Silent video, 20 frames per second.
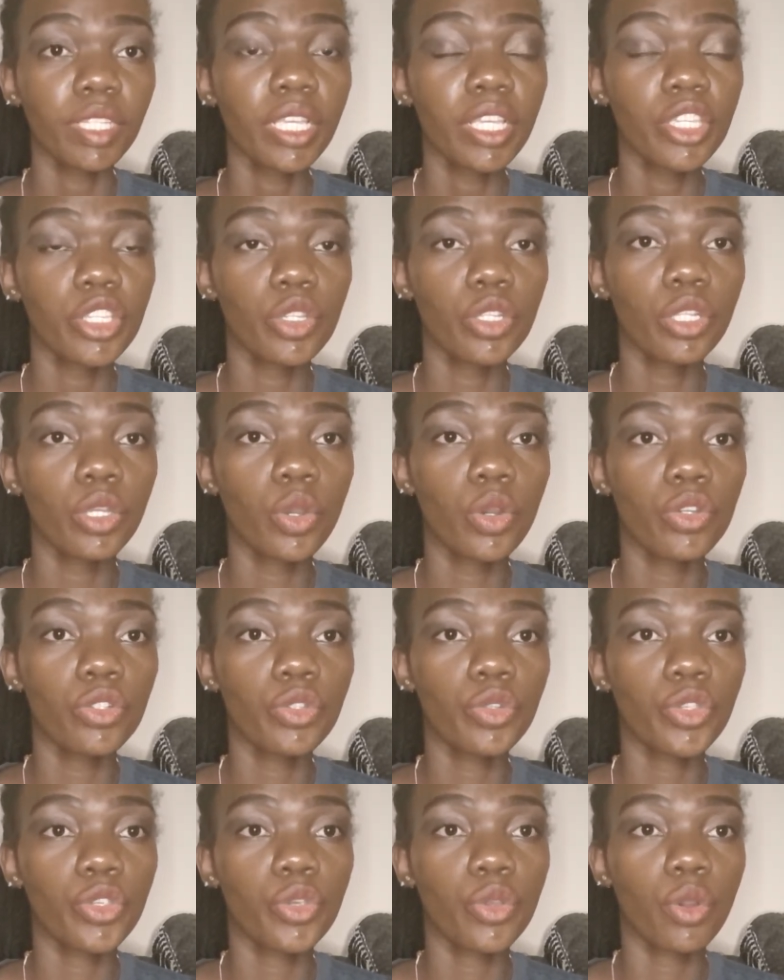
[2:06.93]
you'll go
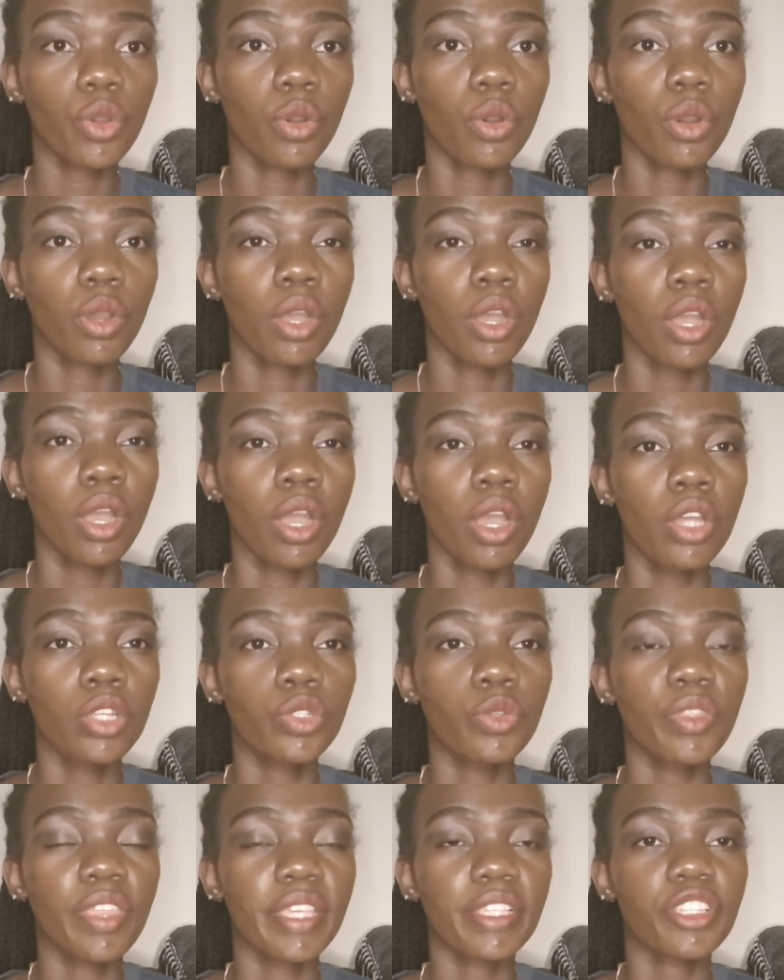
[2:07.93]
to
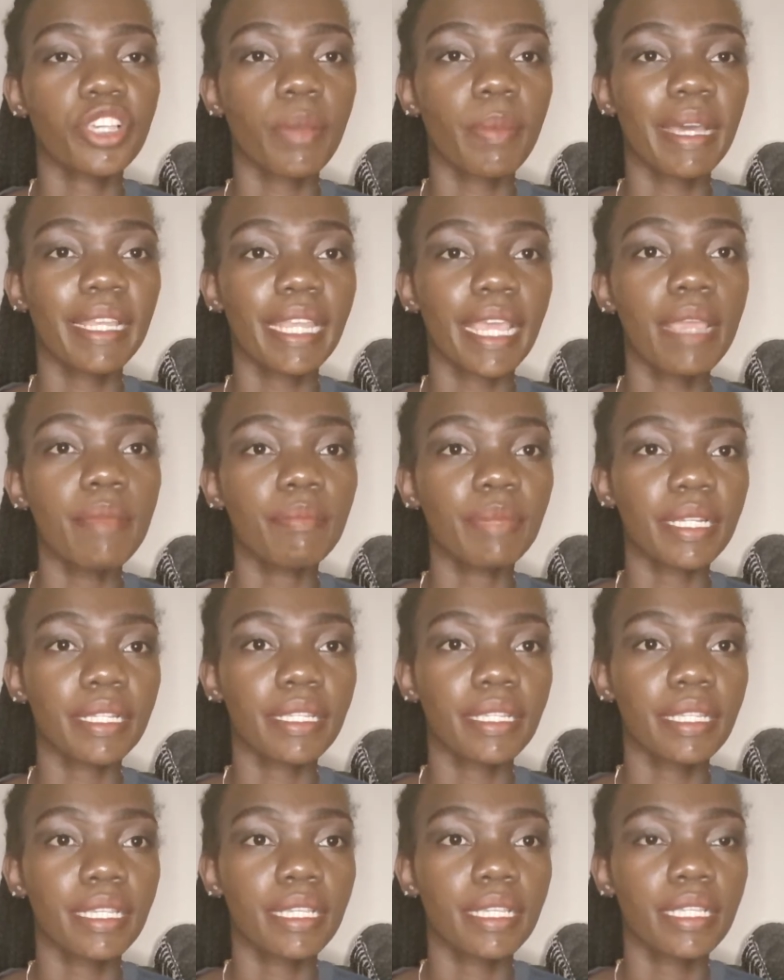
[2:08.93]
the German
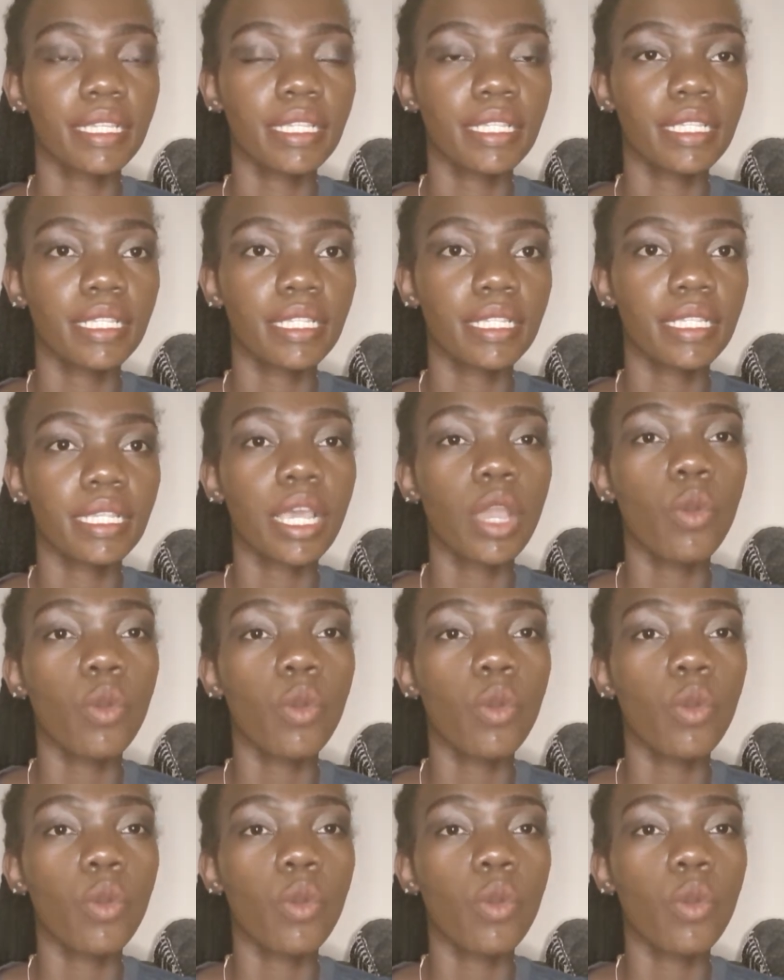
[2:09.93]
embassy's